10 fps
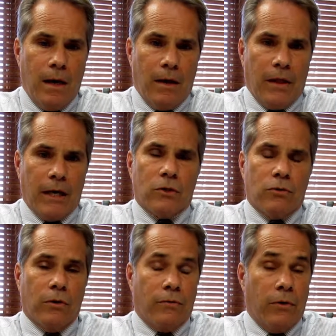That's
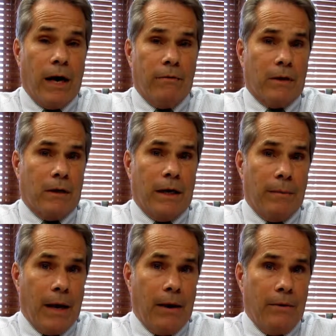true if you have the claim
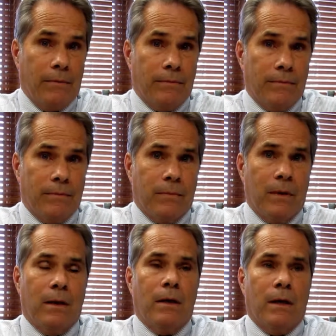now.
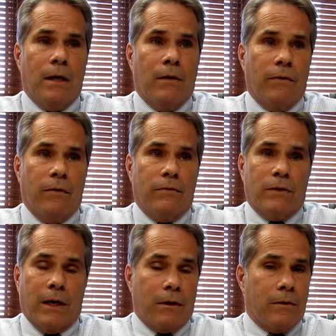If you've
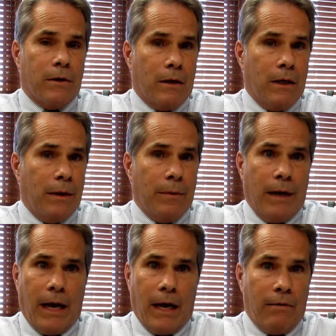settled the claim and
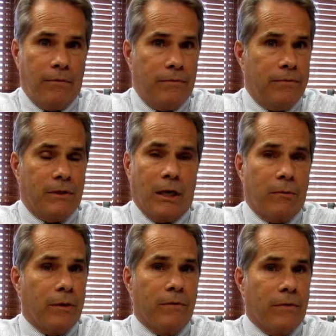have
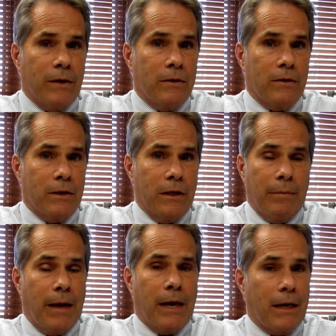settlement funds in a
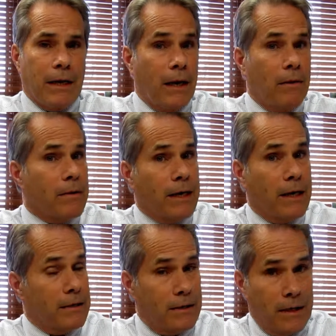bank account,
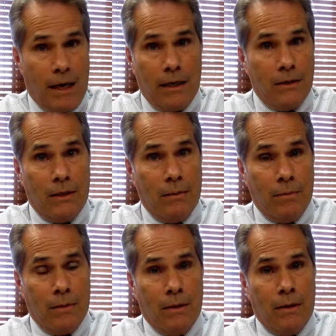that is not
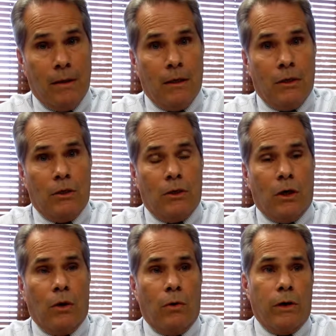exempt.
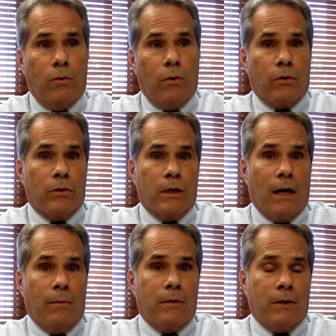So in a workers'
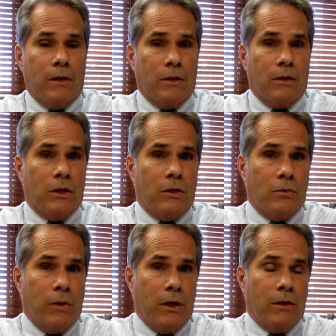compensation
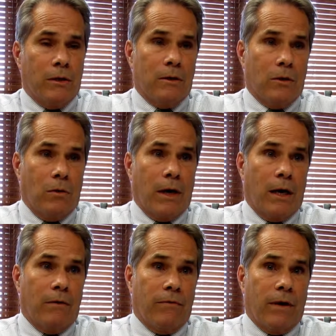situation, it's
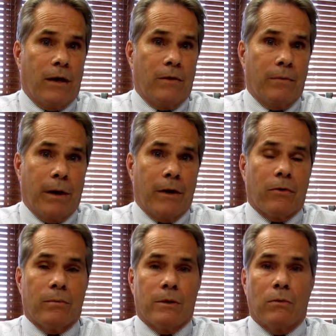okay to file the
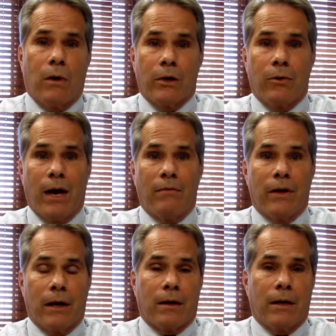bankruptcy while you have
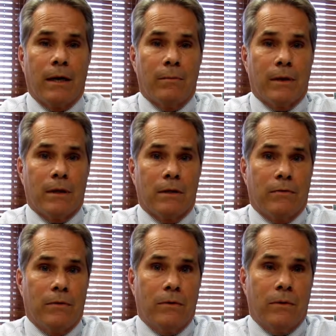that claim, because
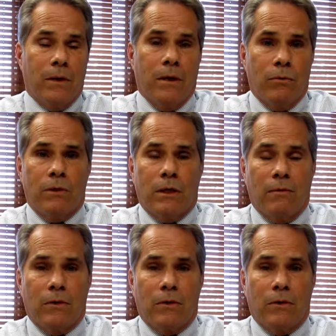if you receive a